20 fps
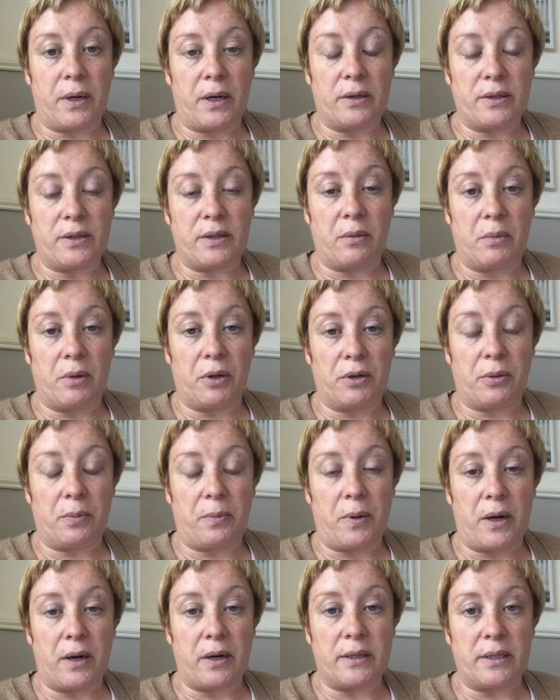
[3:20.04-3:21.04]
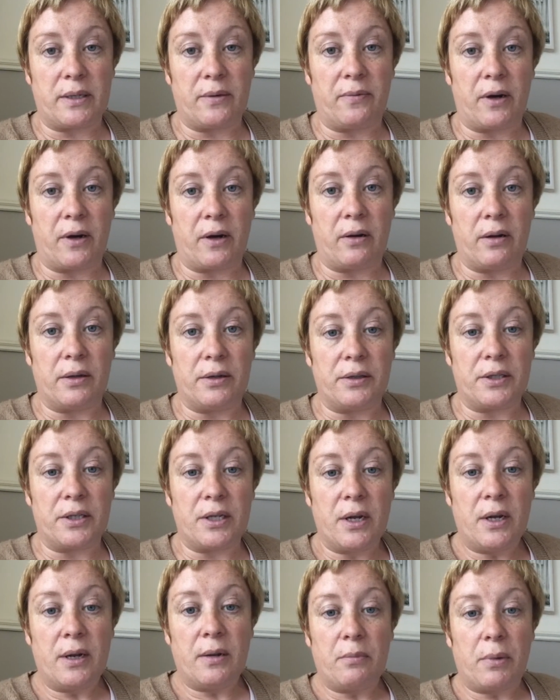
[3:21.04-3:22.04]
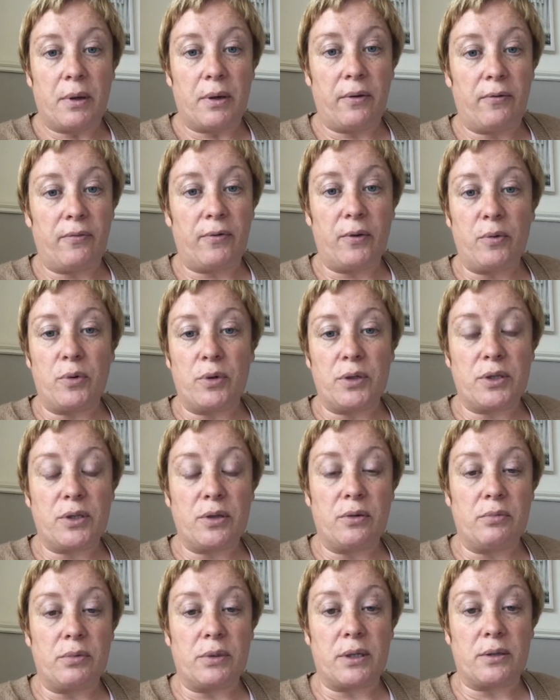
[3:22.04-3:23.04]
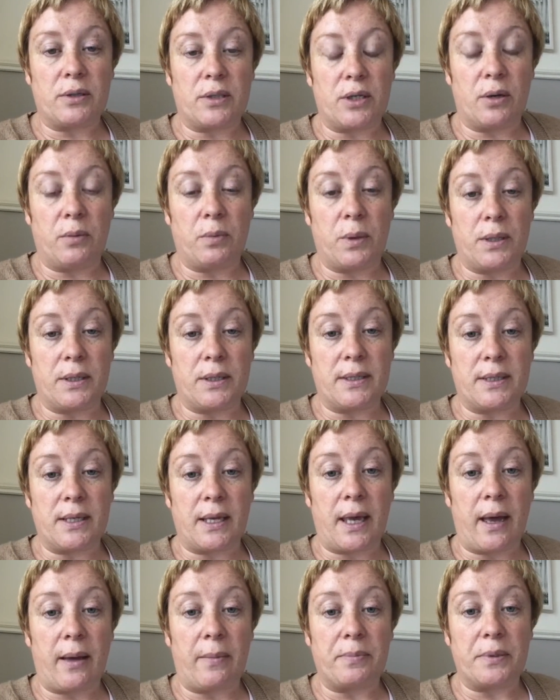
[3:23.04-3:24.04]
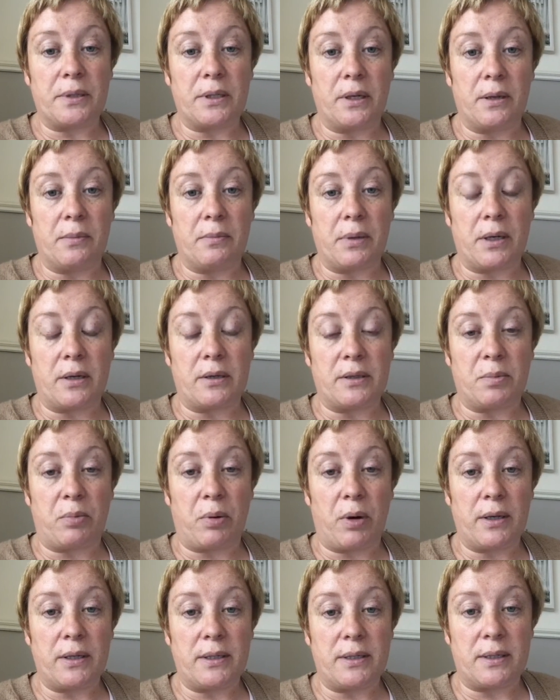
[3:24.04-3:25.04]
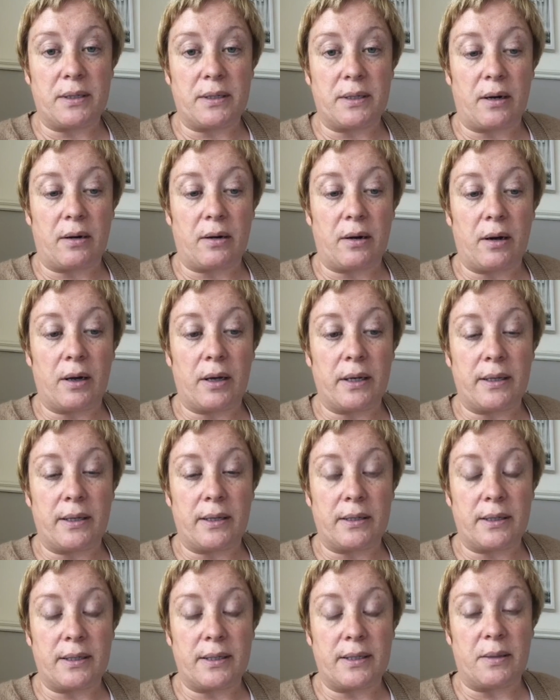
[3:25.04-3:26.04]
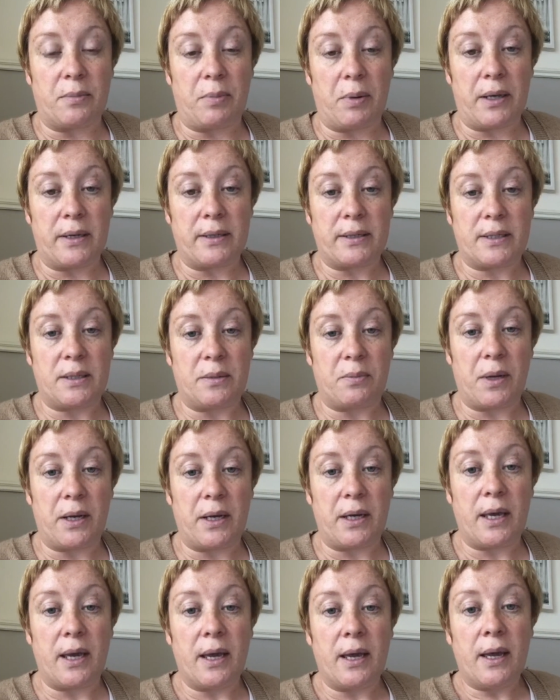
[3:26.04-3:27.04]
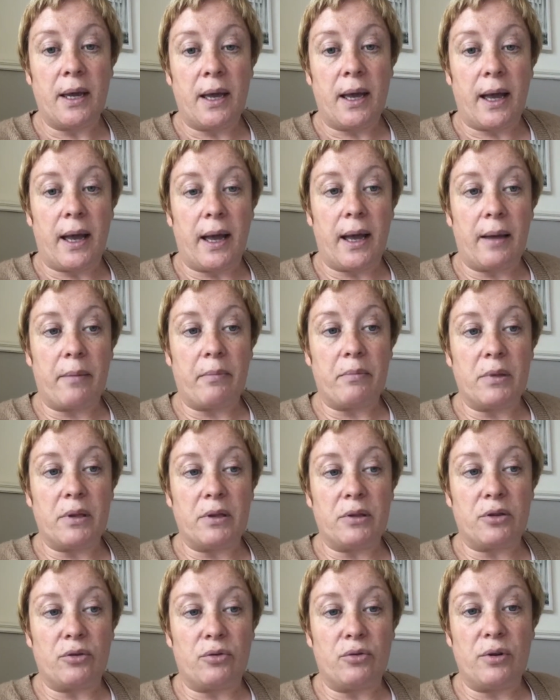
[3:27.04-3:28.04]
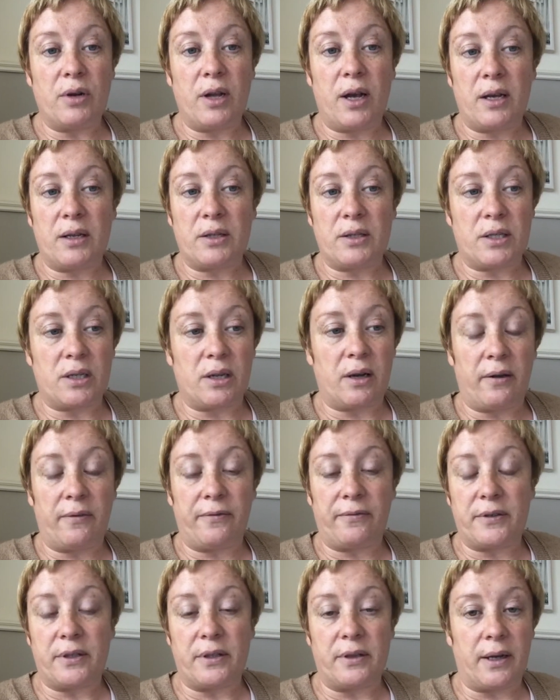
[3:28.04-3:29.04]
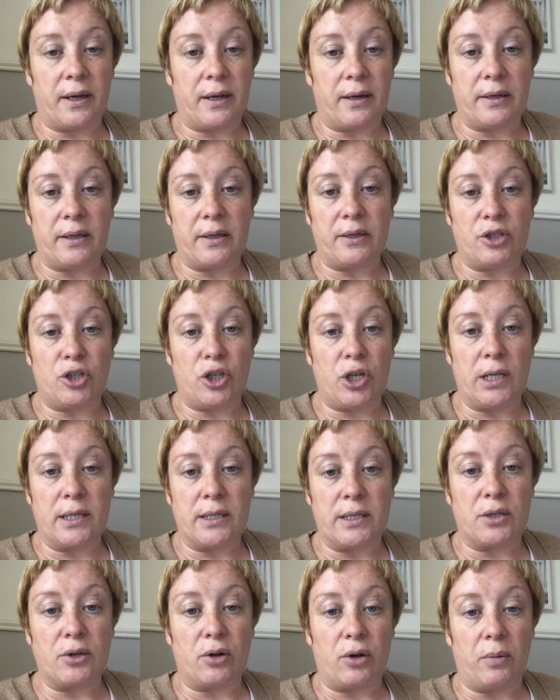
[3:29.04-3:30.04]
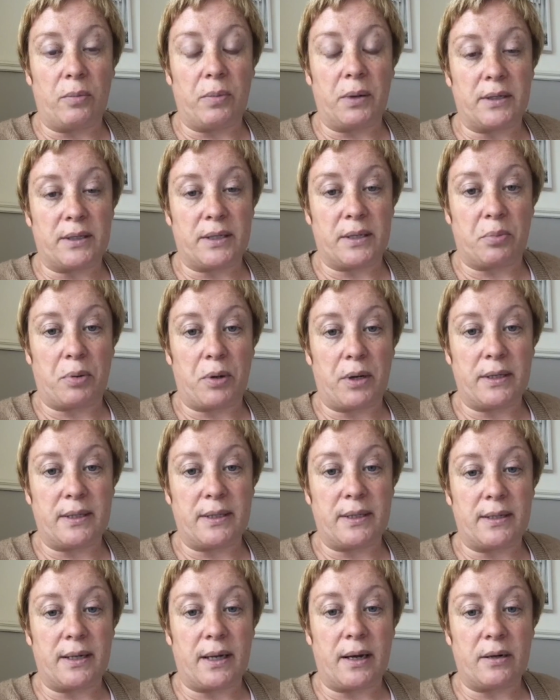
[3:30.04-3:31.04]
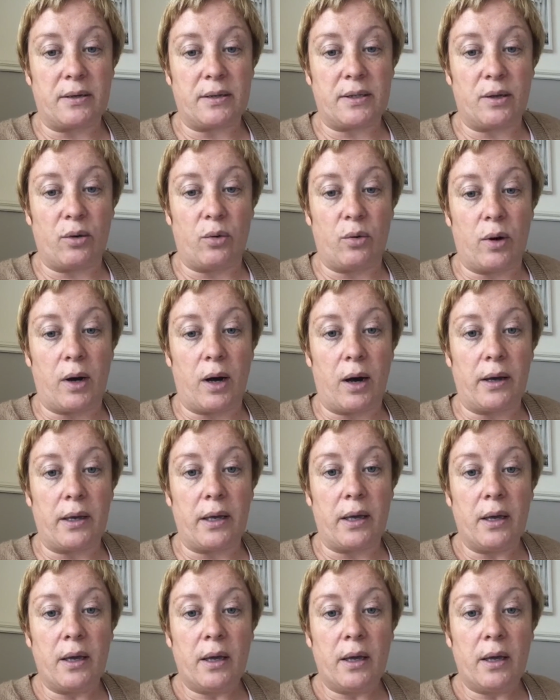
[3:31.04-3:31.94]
some other parts of Ireland, but everyone assumes because Dublin is the capital and because prices are high that it's the place to be. And they're not often the highest yields at all because the prices are so high.